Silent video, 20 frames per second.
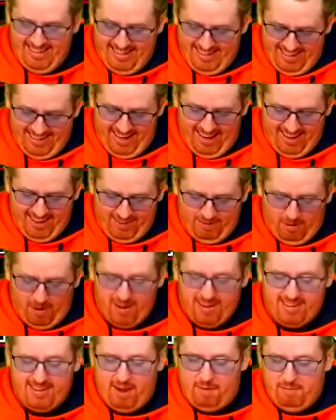And
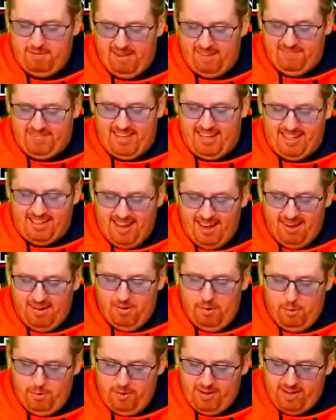sports uplifting
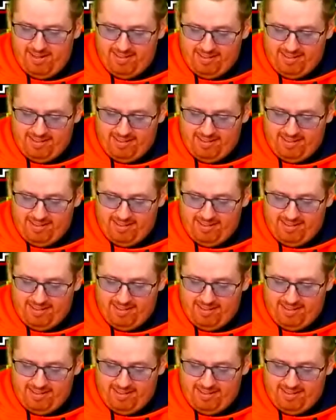news.